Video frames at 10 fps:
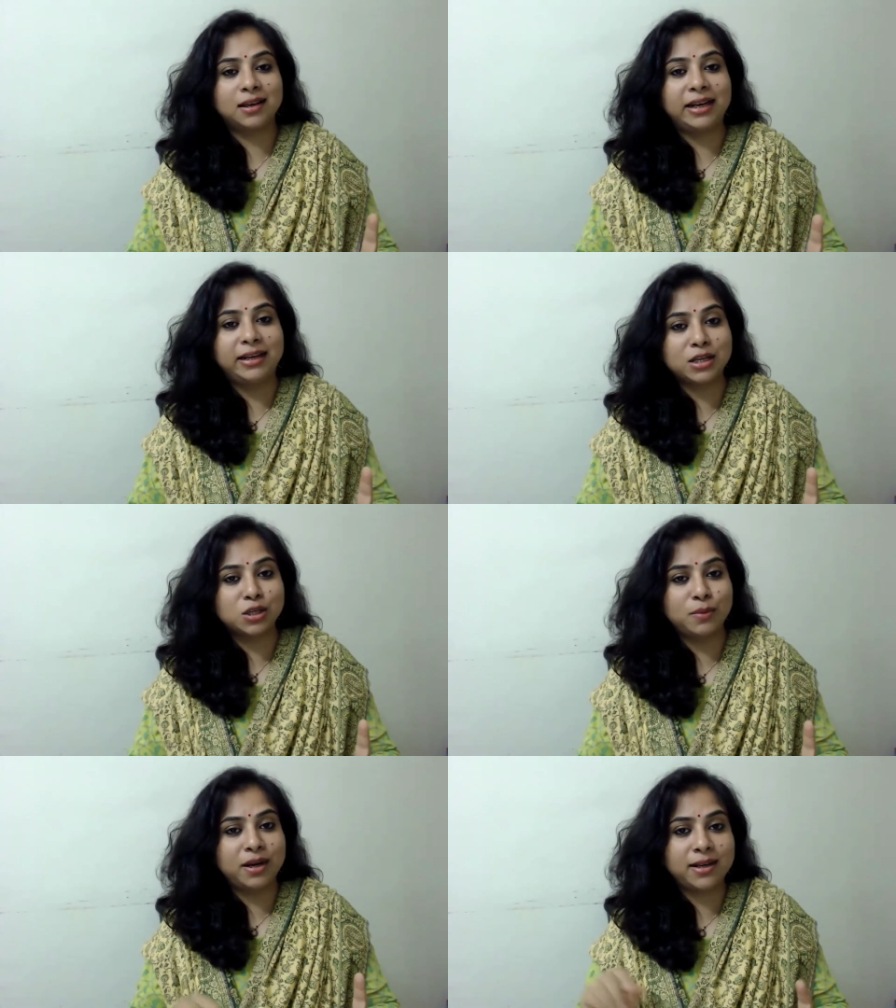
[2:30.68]
it
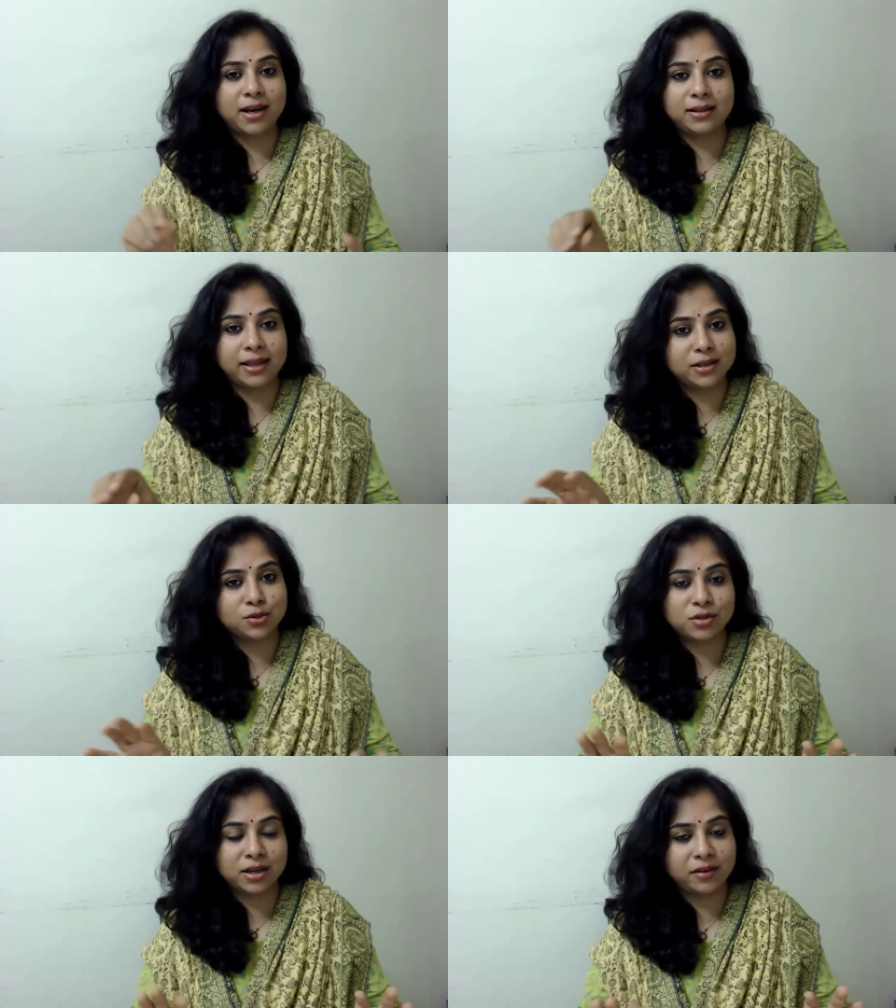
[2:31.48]
doesn't mean that there is
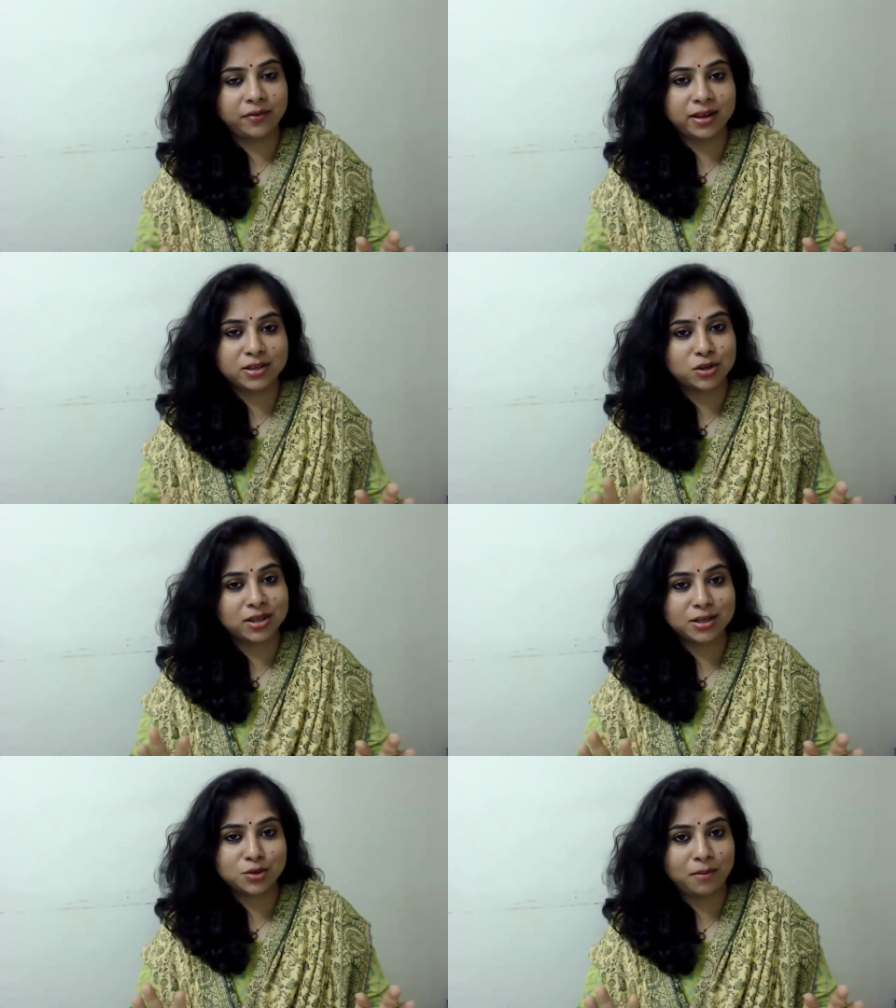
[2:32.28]
no significance or
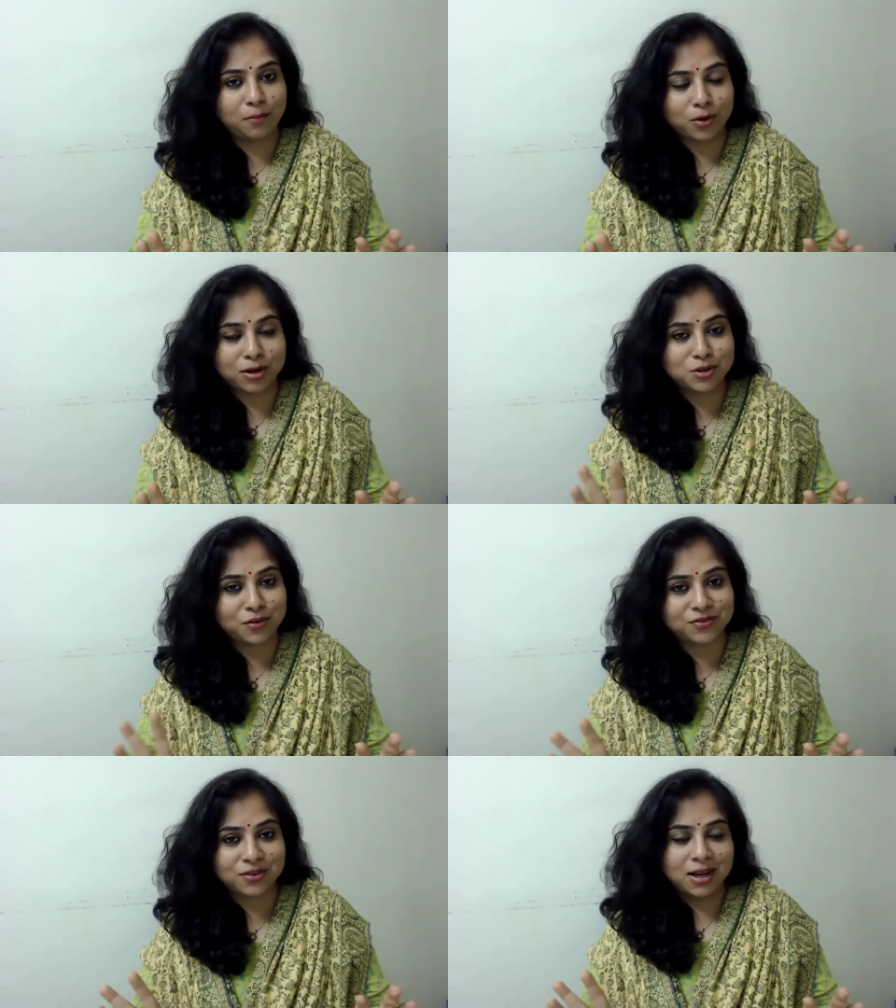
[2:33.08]
there is no importance
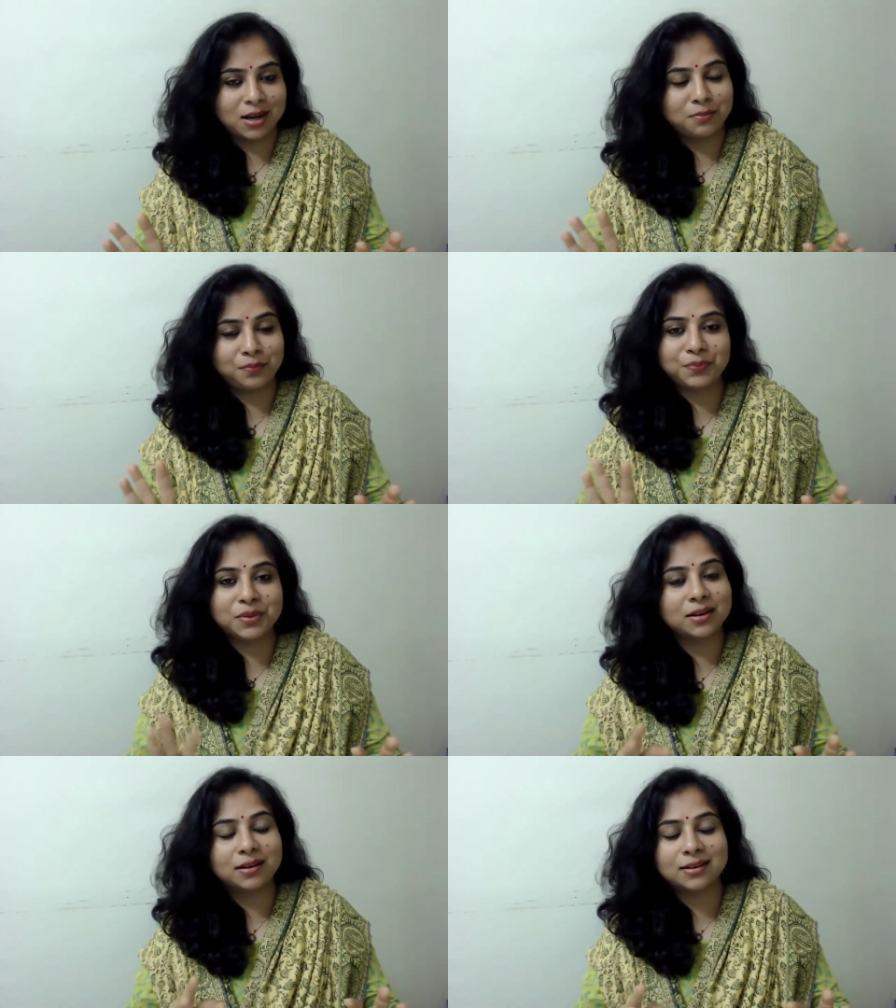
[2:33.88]
of
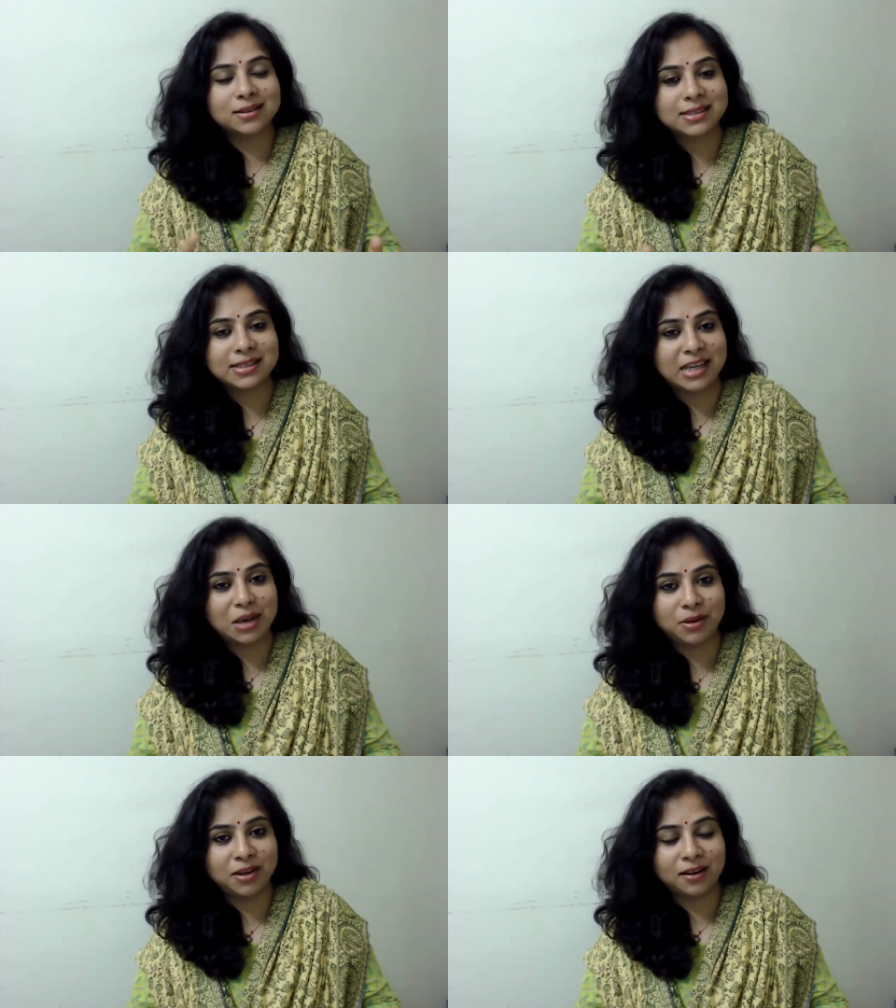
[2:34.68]

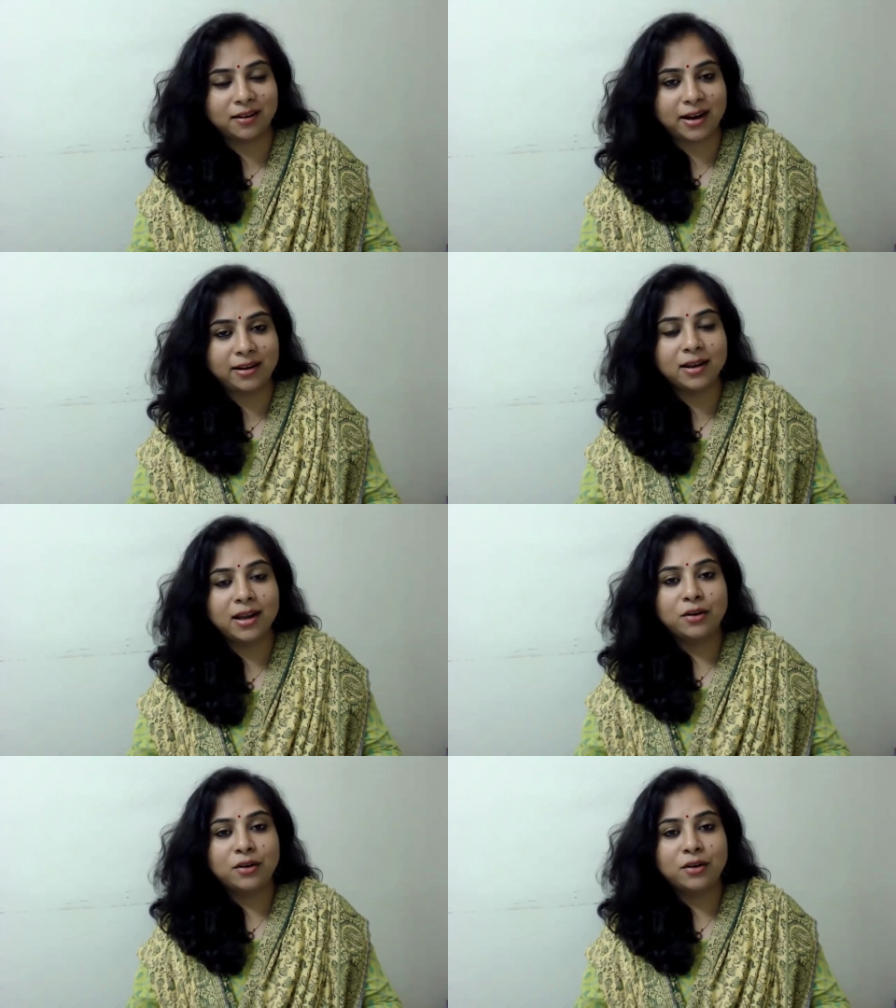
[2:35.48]
CM here, right?